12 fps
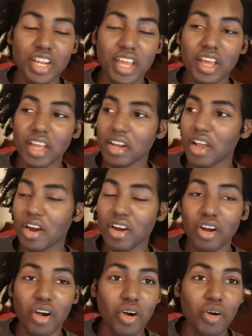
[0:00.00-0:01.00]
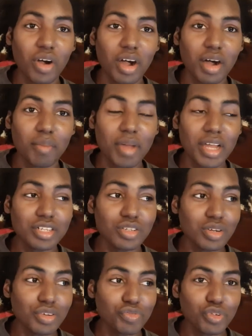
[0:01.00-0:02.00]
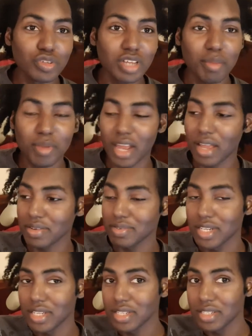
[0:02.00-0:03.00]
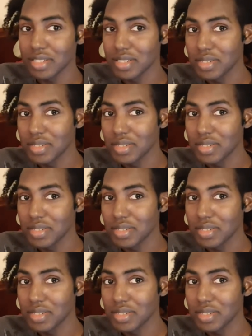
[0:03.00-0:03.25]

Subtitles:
there and doggone made you look foolish. I'd be like, well,